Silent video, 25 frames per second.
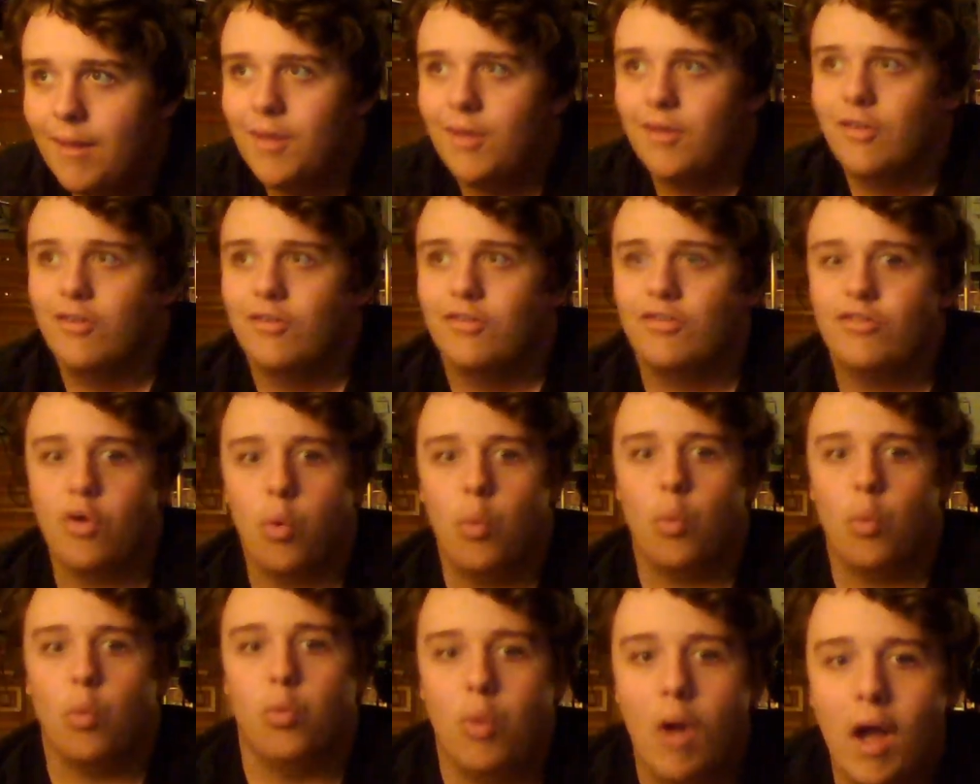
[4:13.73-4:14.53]
So
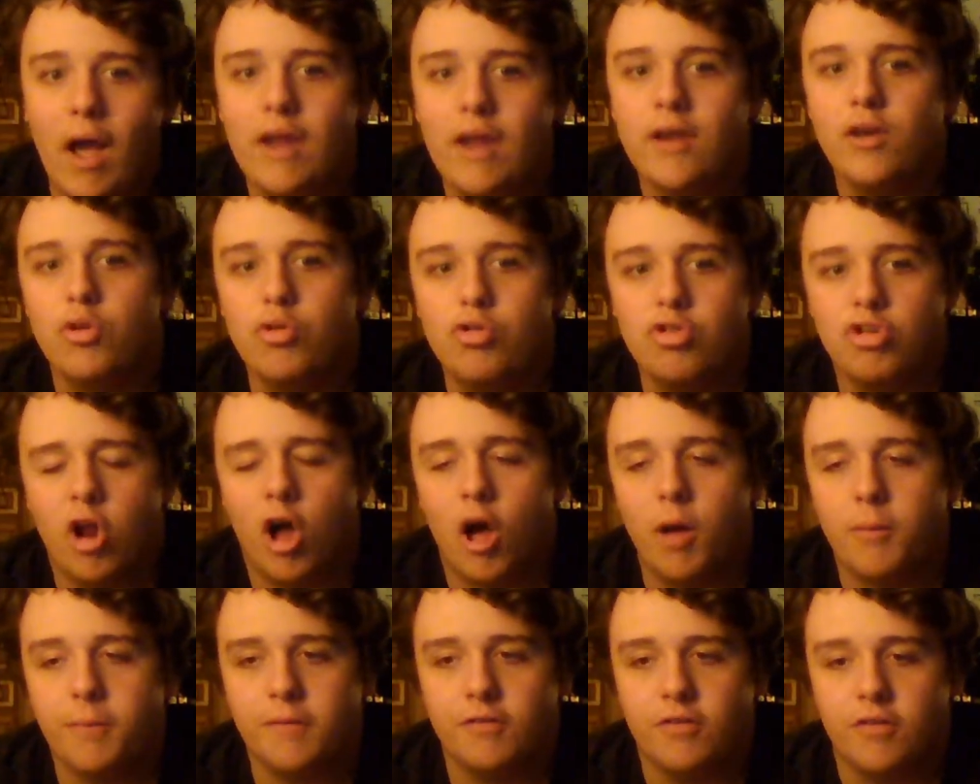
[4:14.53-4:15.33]
Ryan
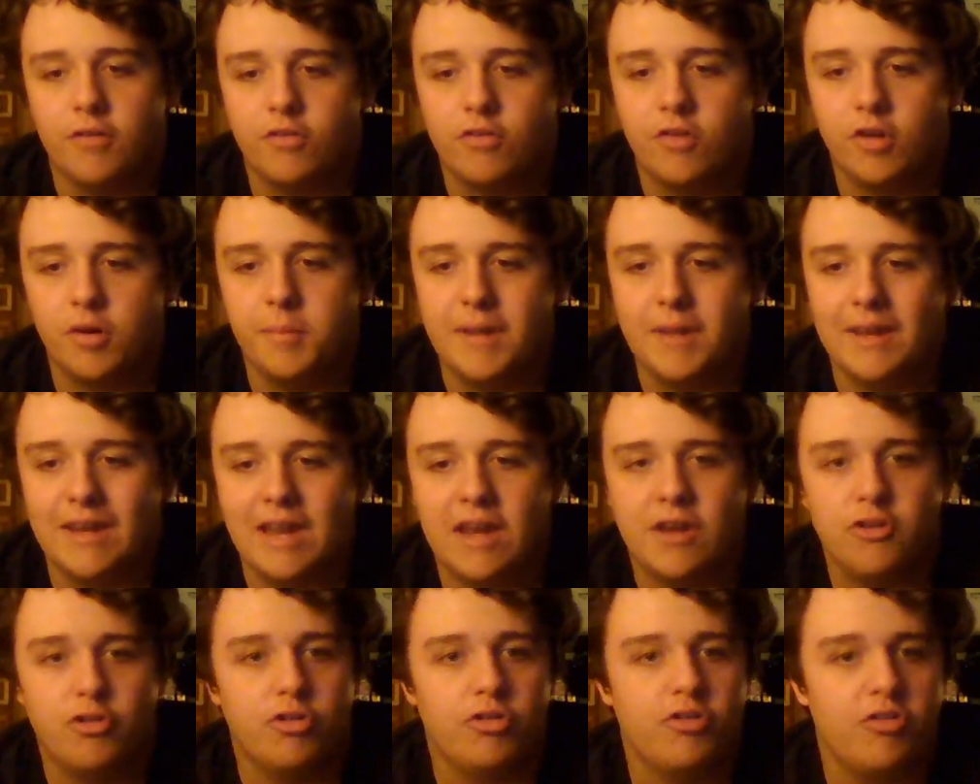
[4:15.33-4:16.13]
Nugent-Hopkins is going to be an
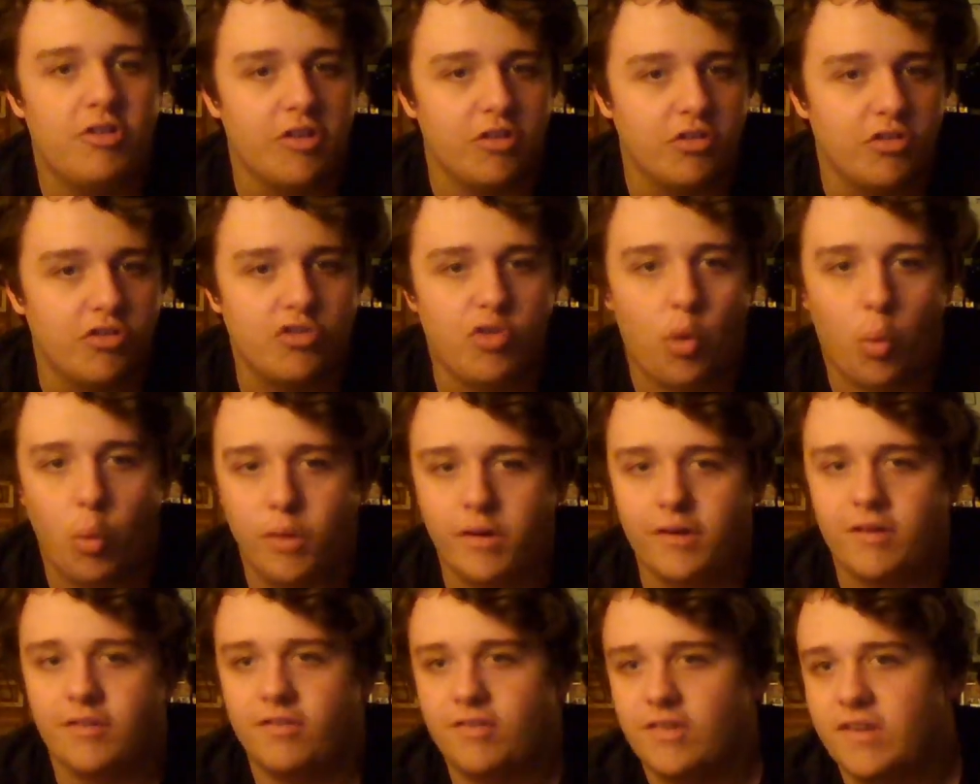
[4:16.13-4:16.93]
interesting story to
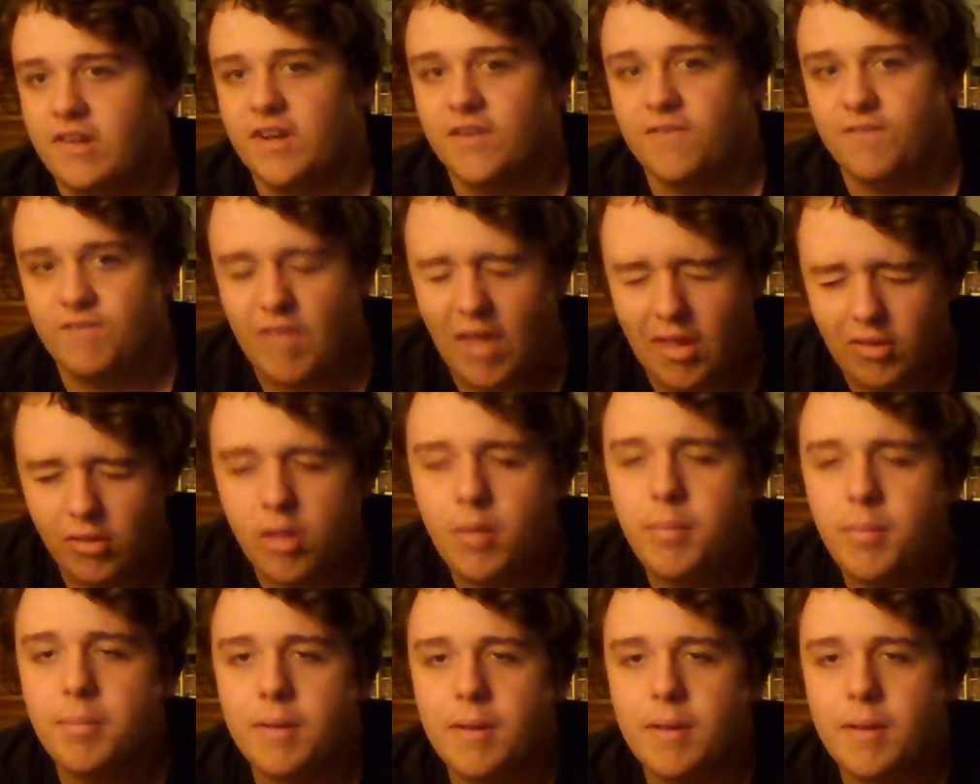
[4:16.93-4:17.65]
see develop,